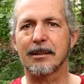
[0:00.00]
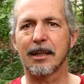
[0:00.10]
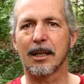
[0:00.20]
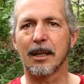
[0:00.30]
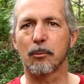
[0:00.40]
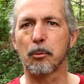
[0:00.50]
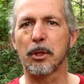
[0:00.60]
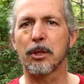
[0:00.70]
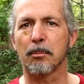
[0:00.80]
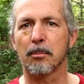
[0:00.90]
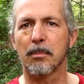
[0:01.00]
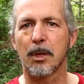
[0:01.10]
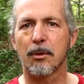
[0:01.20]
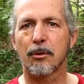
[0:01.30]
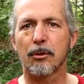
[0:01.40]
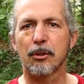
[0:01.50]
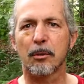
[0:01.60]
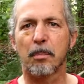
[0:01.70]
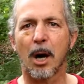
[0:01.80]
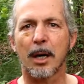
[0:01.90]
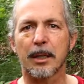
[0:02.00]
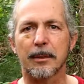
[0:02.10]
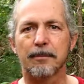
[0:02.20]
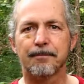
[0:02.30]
rhythm through the body.